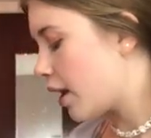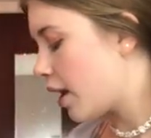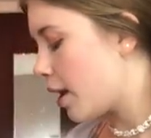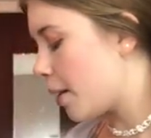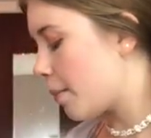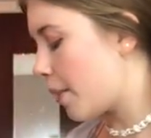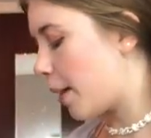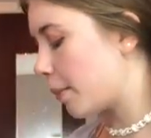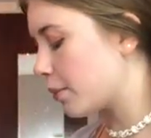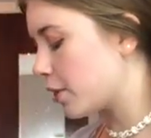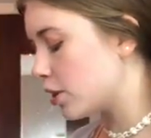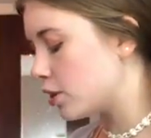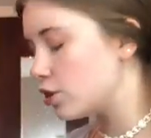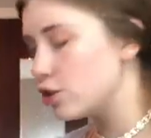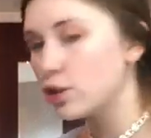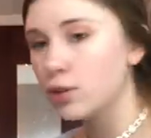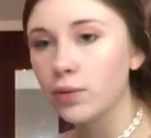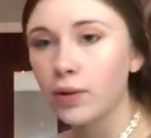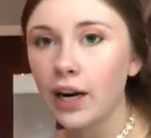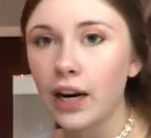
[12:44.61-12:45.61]
But I'm gonna
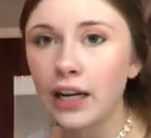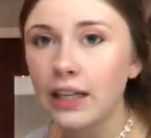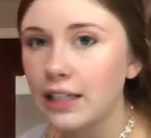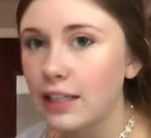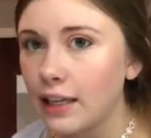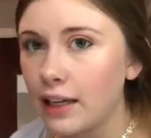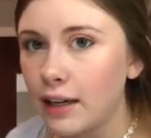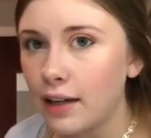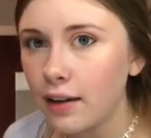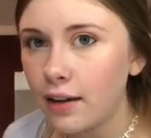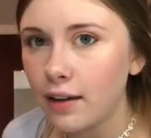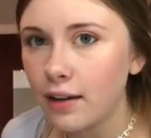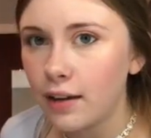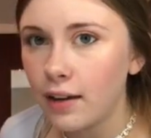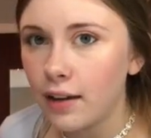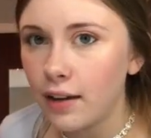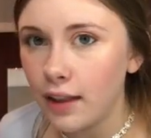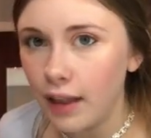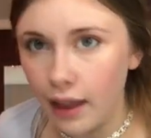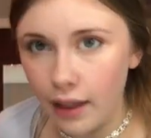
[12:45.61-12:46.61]
do what I did
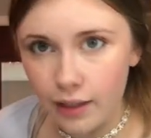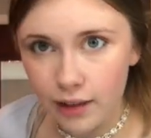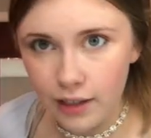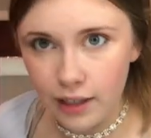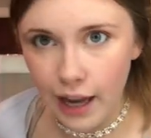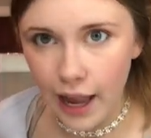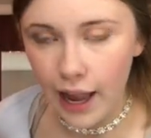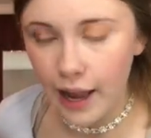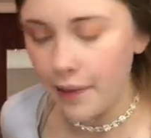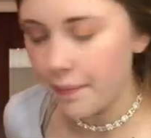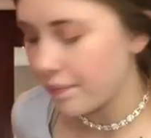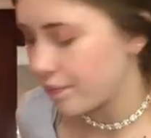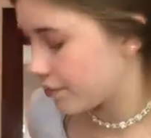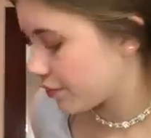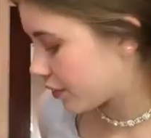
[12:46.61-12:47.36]
the other day.